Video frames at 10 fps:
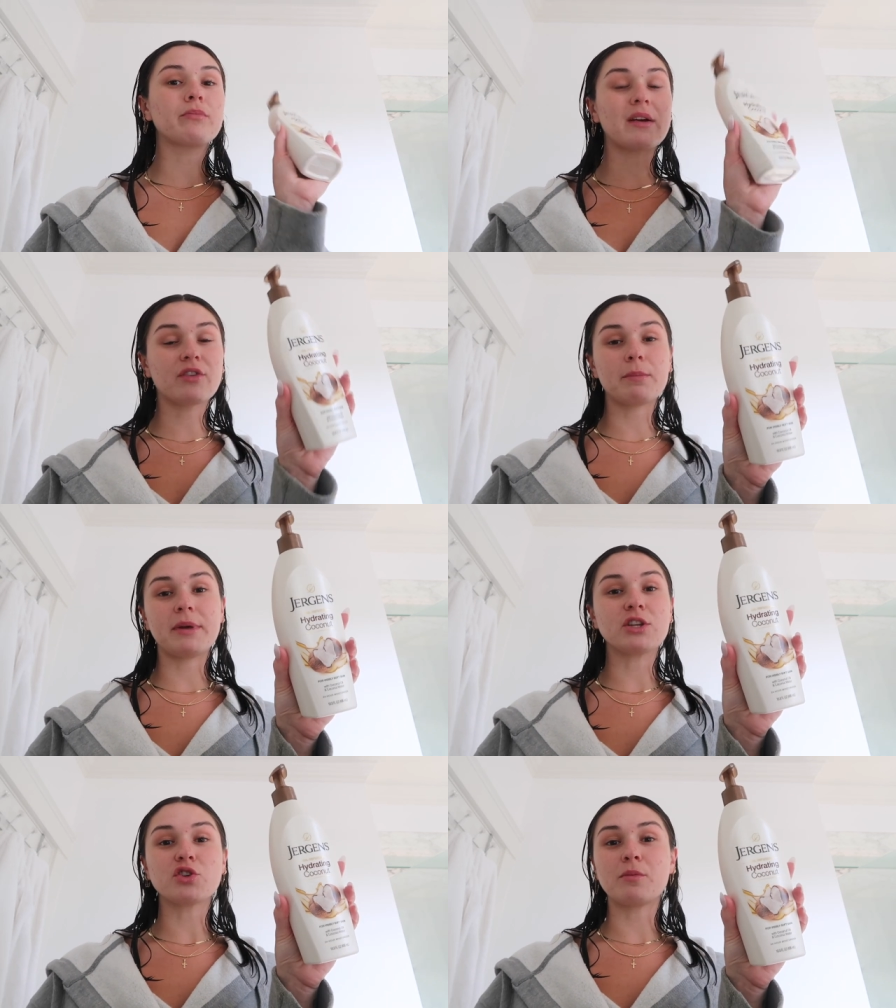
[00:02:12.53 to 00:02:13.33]
My friend
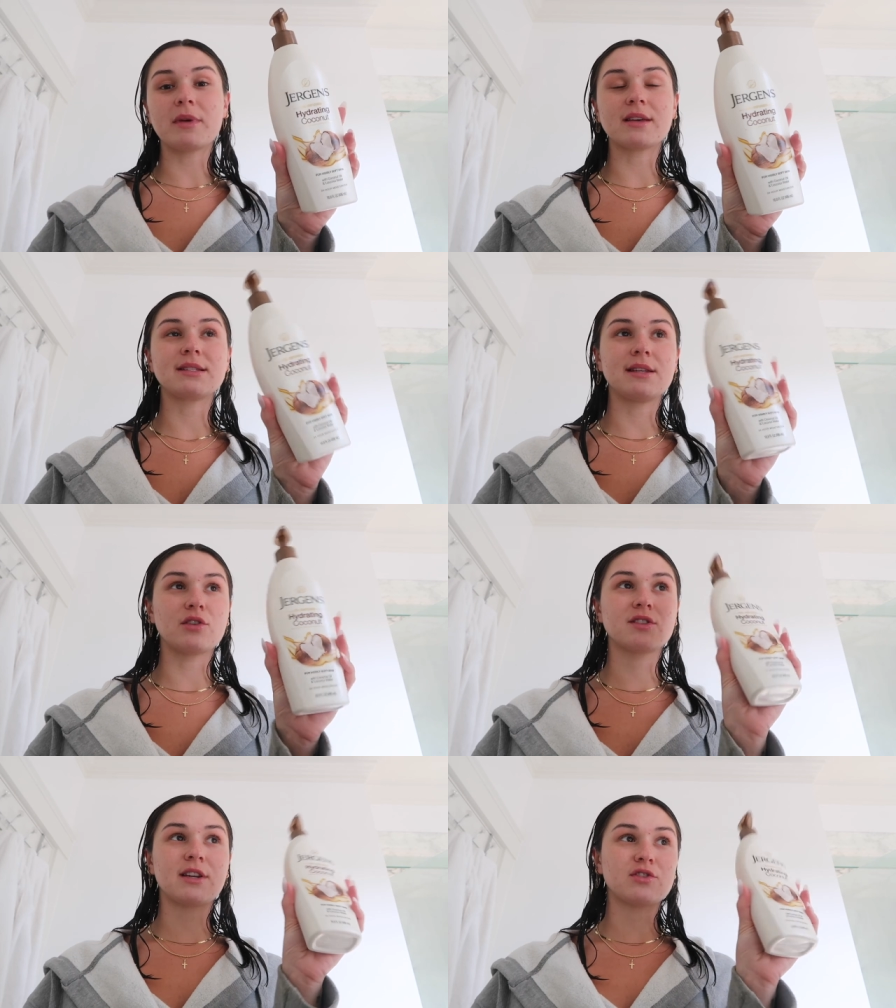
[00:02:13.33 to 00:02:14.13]
B showed me this
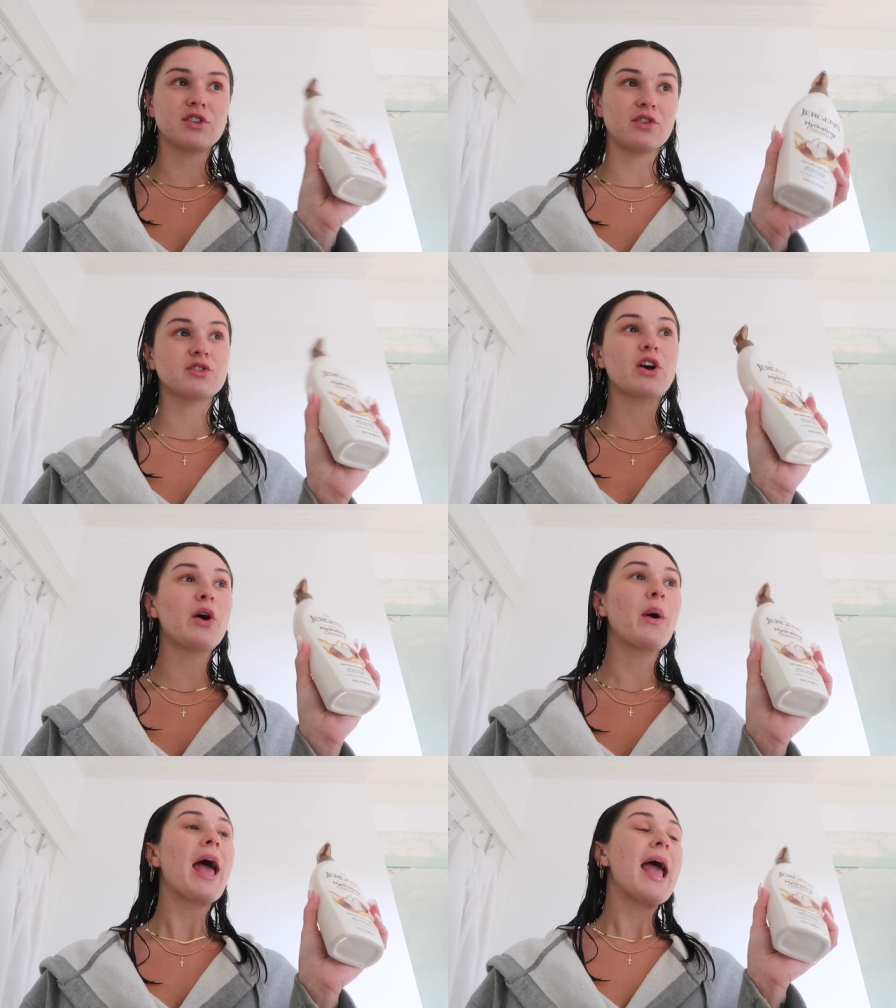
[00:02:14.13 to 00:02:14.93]
years and years and years
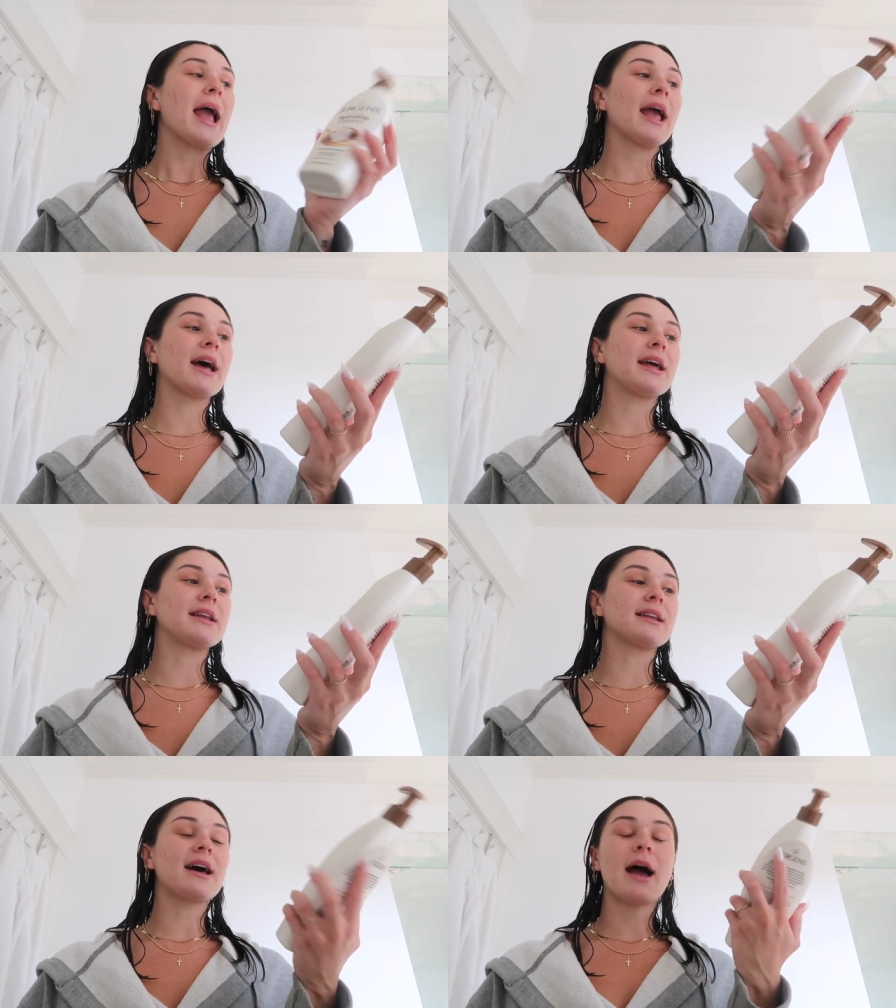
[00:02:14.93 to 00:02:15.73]
ago,
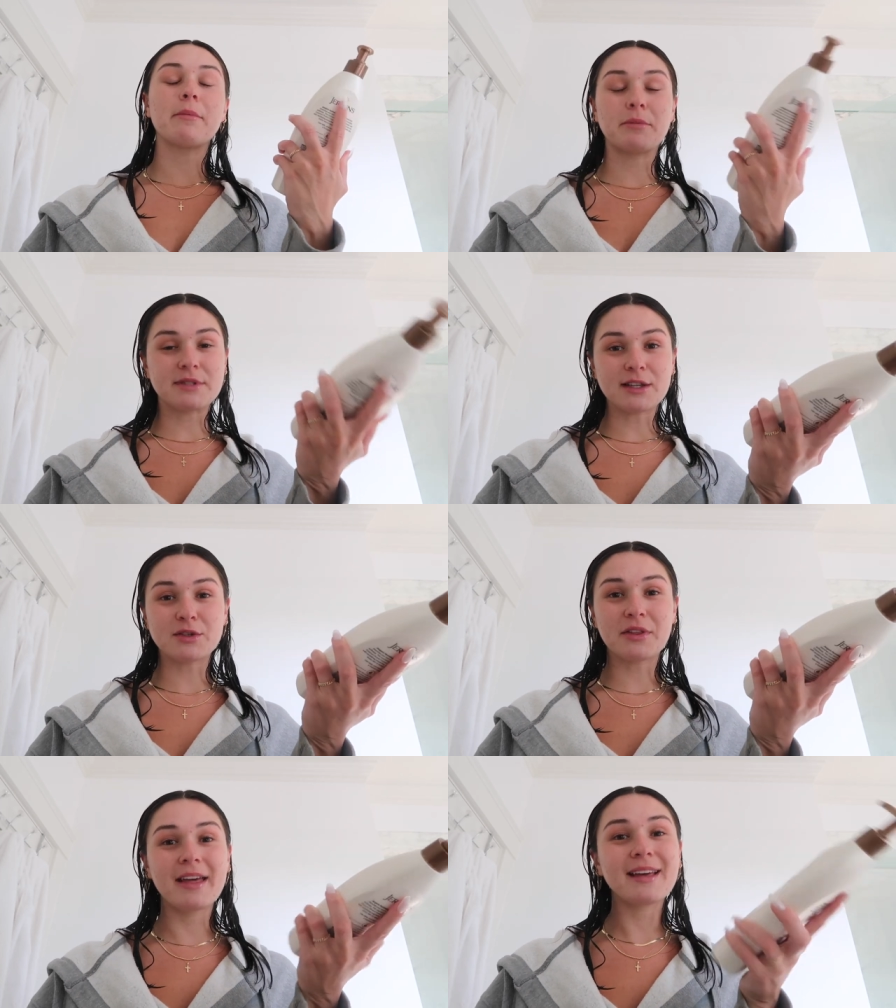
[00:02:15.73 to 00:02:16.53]
and I'm
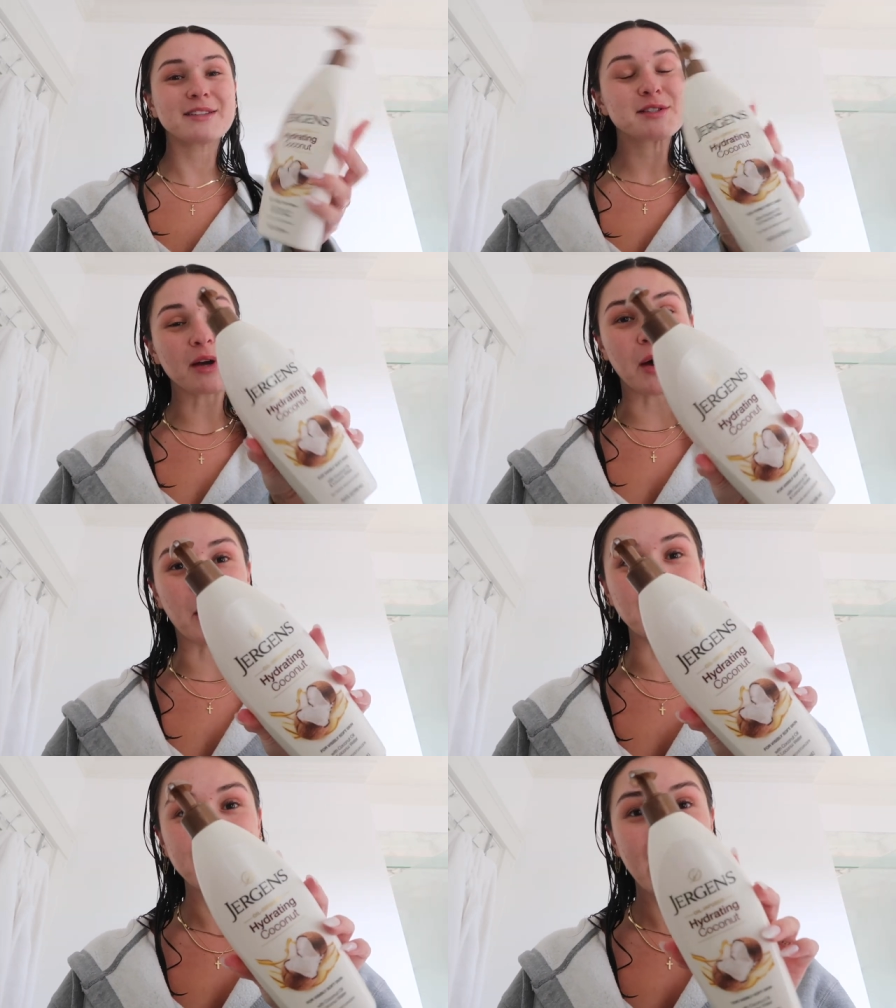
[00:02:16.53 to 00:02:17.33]
obsessed with it,
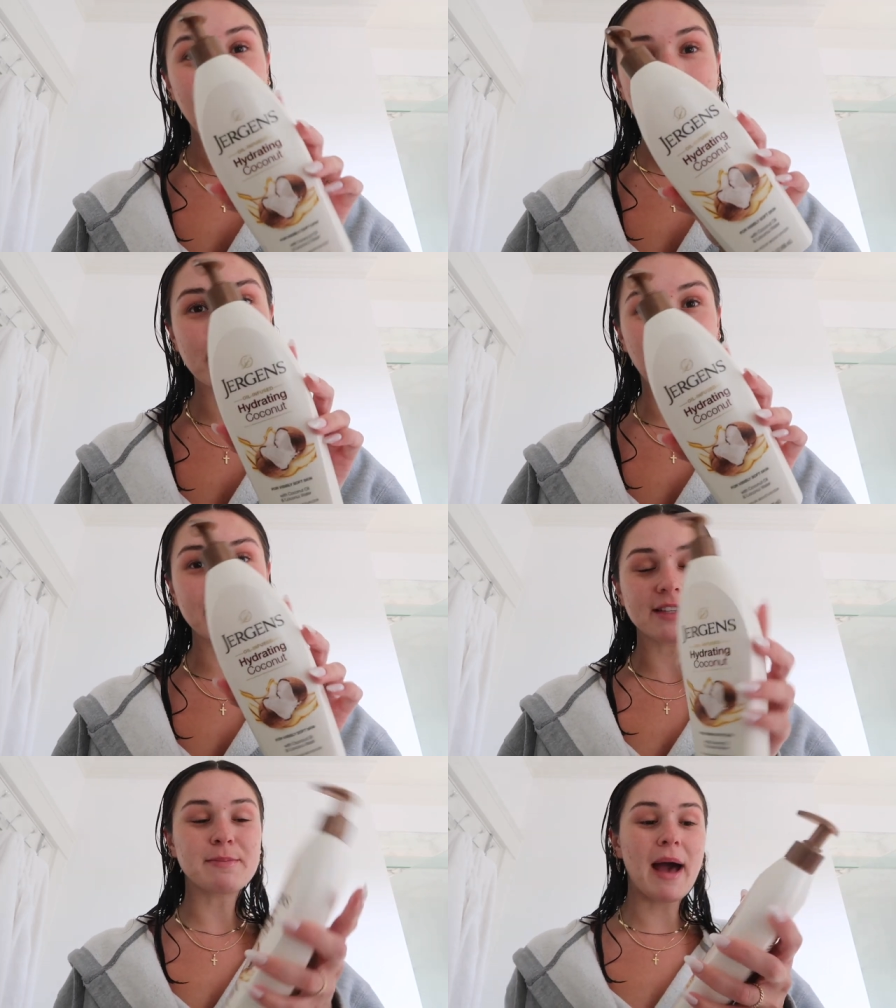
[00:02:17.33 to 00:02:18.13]
so I
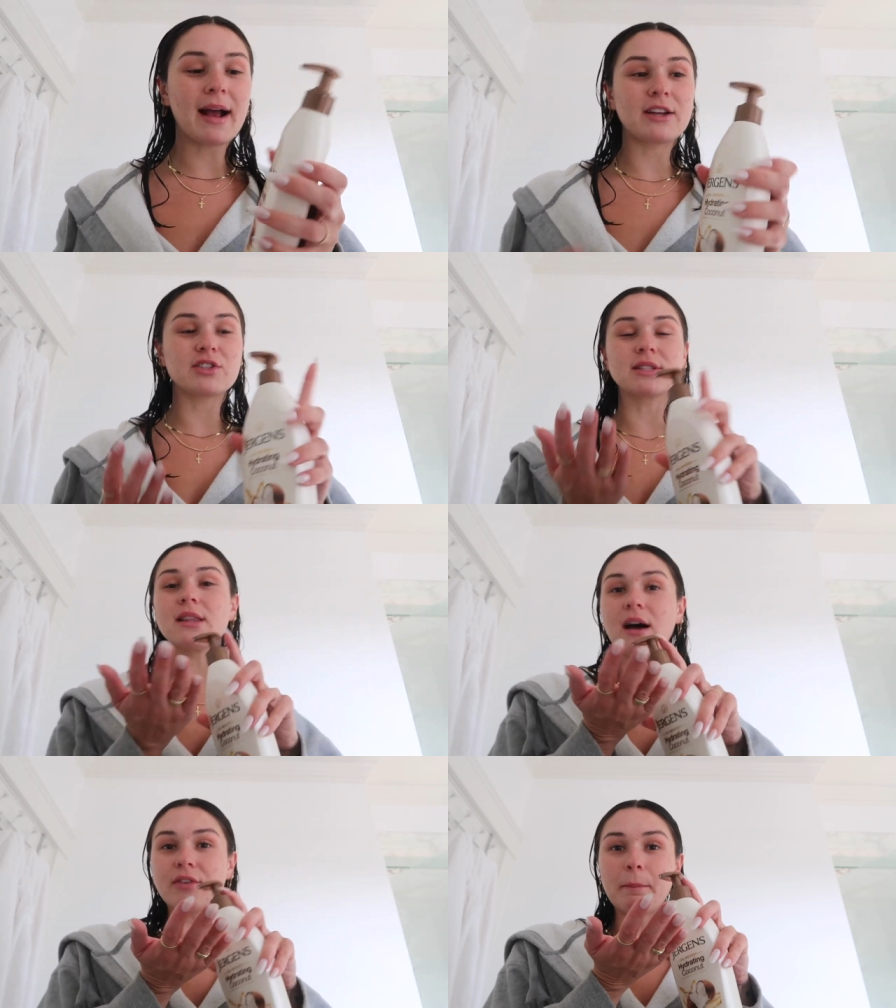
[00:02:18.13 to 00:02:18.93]
brought this back. I just
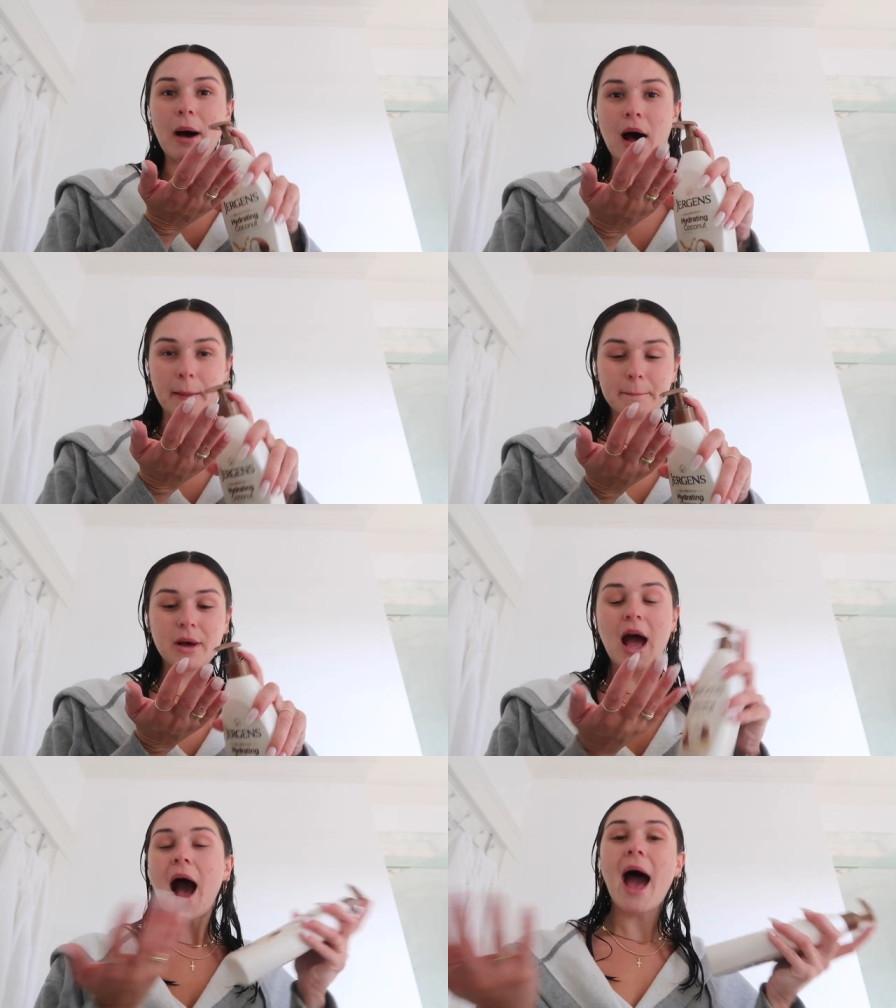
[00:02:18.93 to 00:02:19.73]
love a pump.